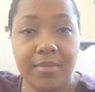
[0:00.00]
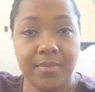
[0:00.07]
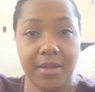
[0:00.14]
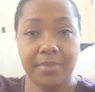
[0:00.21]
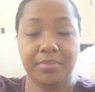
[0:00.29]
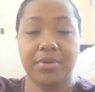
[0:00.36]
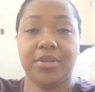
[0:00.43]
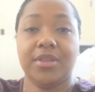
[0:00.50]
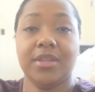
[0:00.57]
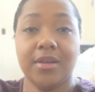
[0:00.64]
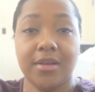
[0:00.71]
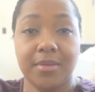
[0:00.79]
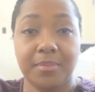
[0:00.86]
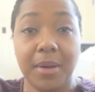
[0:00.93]
and put
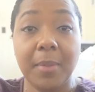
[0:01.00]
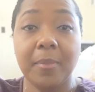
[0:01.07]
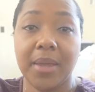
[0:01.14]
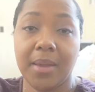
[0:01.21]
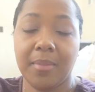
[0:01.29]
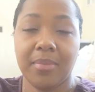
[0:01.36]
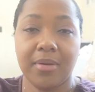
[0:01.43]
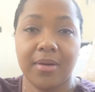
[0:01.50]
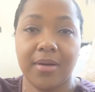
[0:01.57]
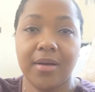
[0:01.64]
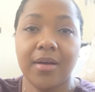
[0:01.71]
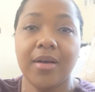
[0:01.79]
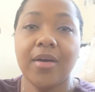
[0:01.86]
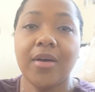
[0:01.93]
the pumping bra